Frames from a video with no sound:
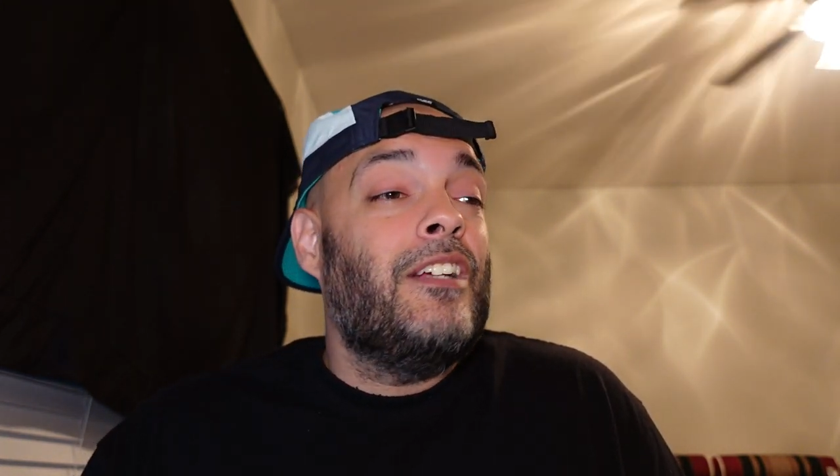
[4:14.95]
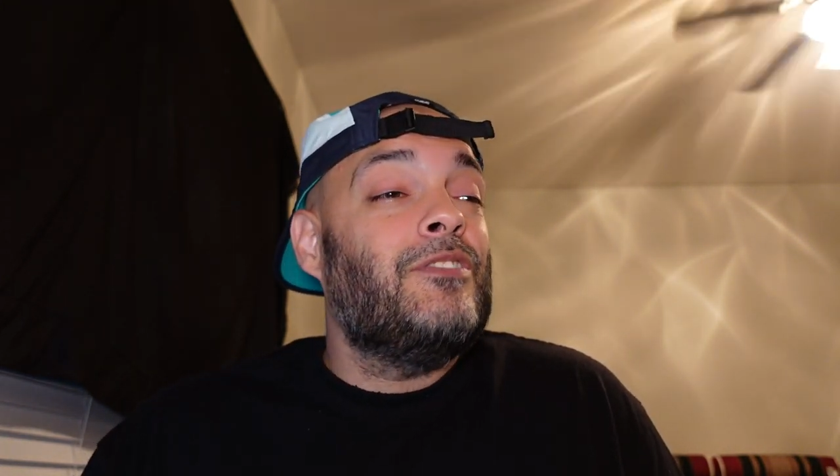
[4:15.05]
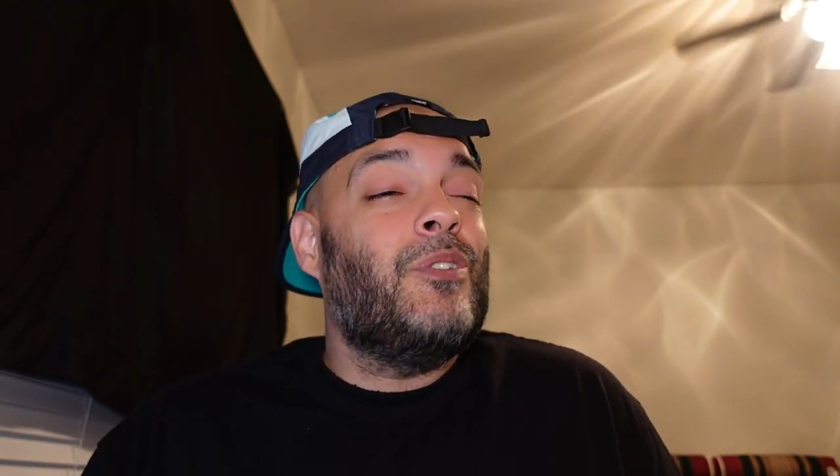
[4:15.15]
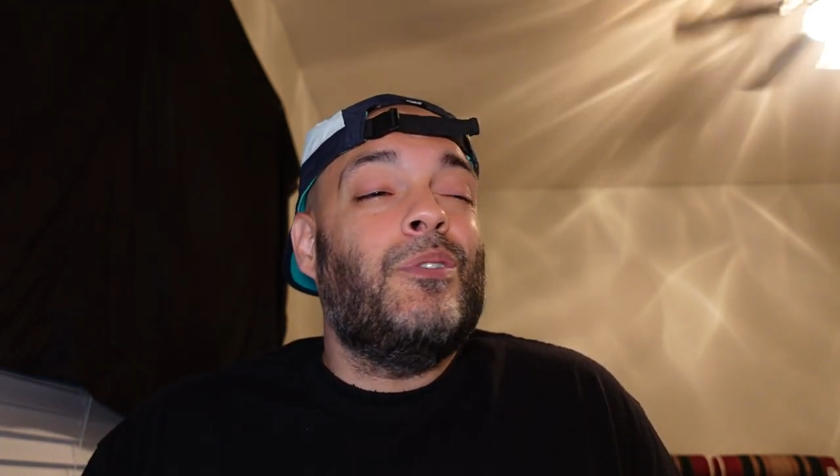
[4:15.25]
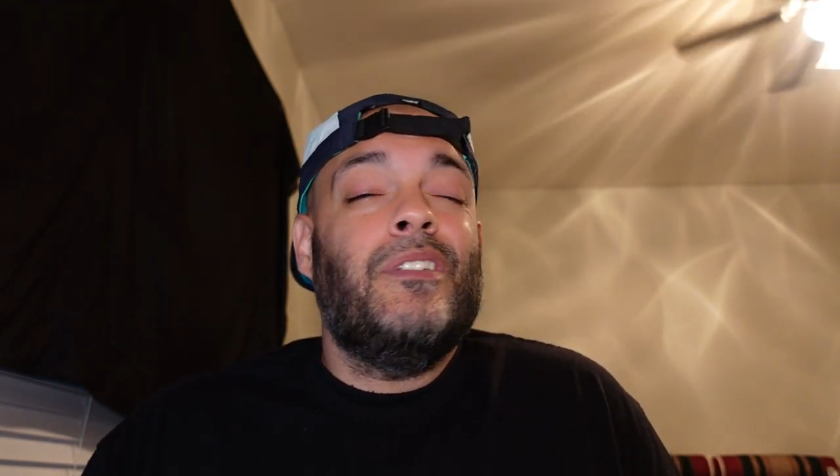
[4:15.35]

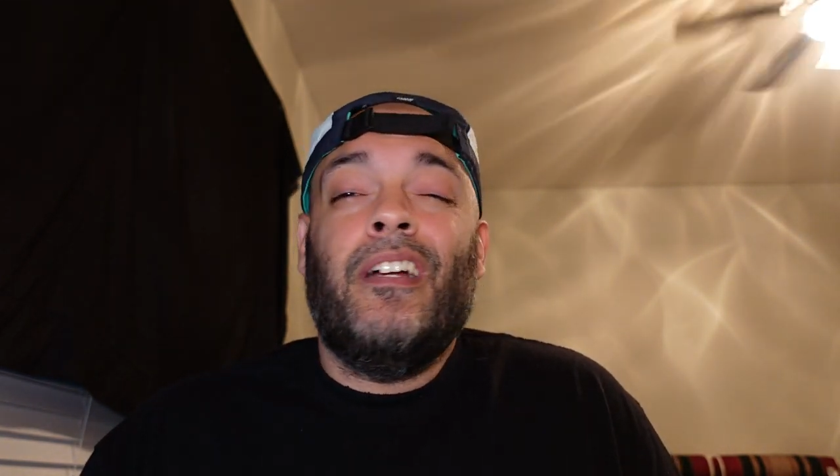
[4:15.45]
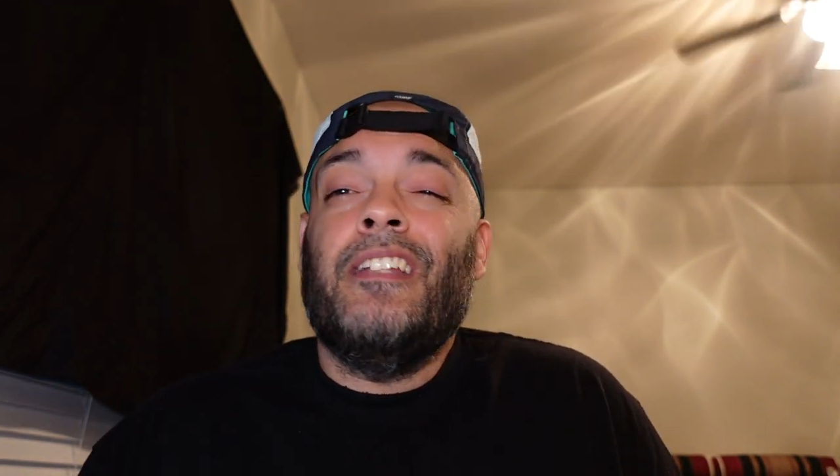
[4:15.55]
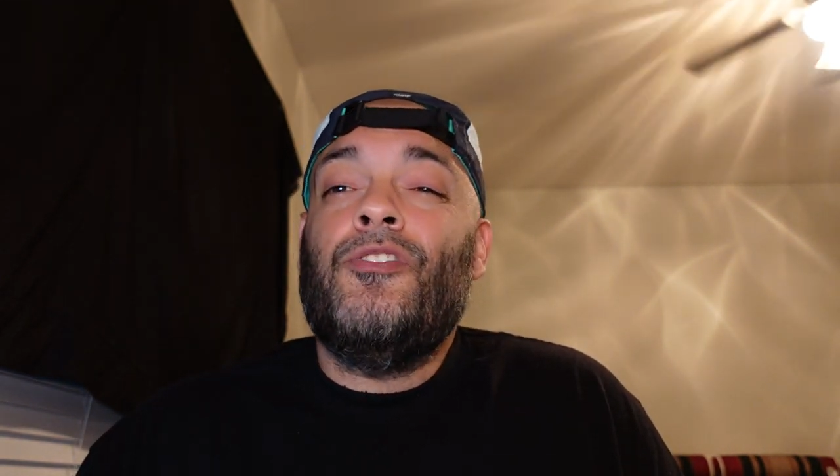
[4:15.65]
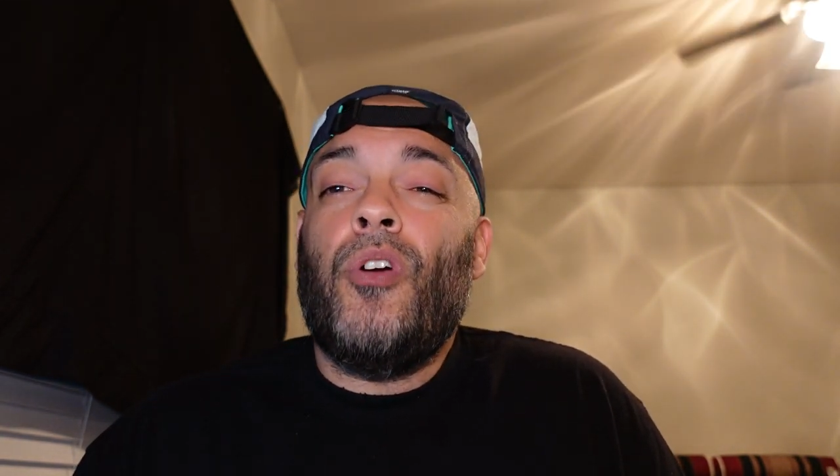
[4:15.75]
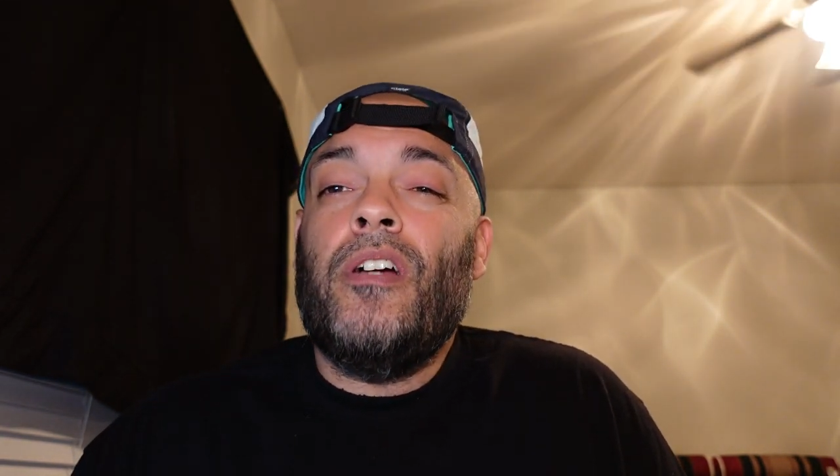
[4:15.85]
So
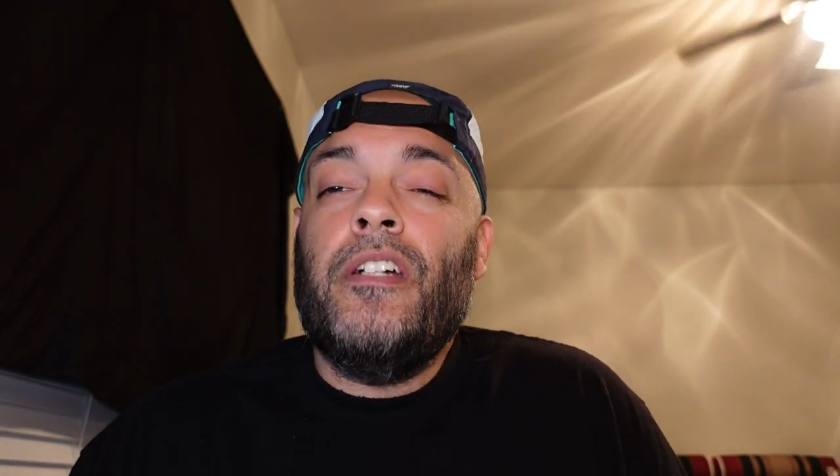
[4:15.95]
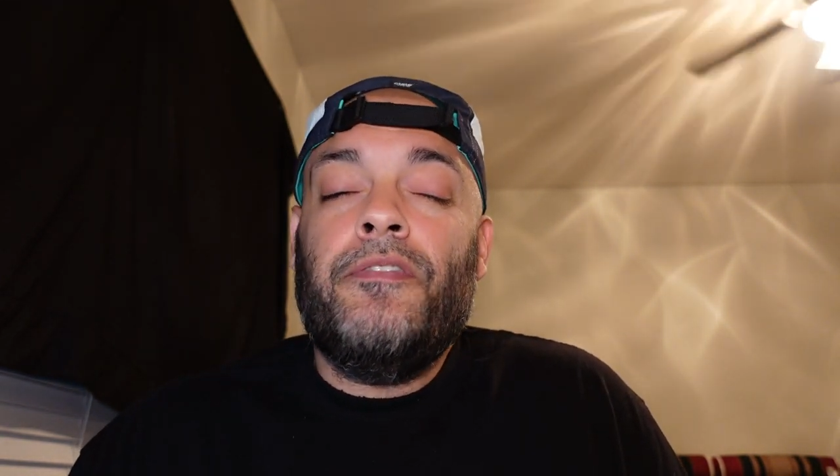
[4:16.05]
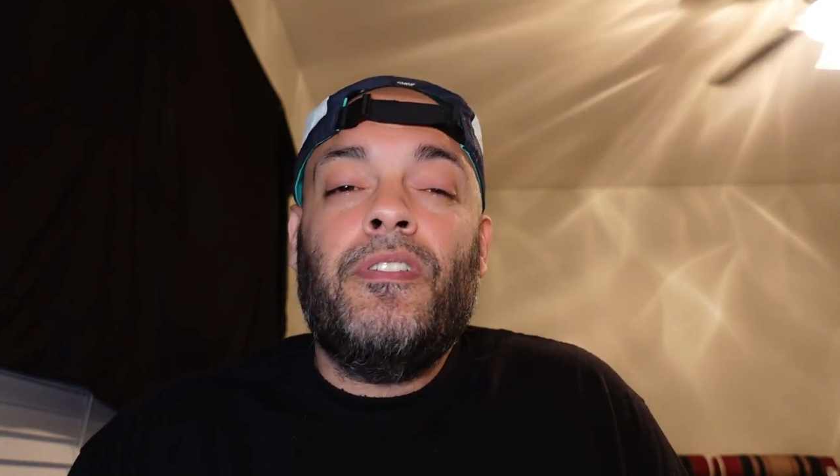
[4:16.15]
enjoy, live